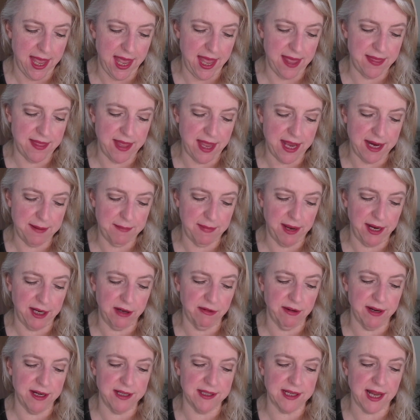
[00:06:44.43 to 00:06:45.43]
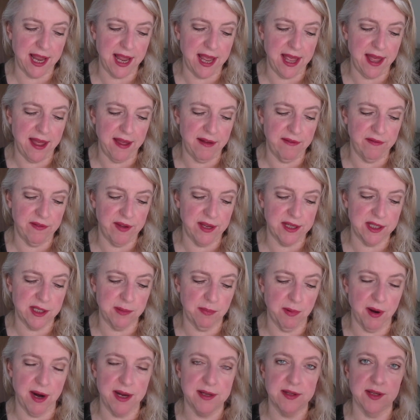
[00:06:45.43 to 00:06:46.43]
And then in my crease I have
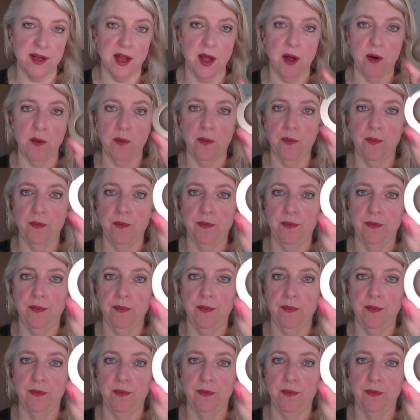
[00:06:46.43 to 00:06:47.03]
espresso.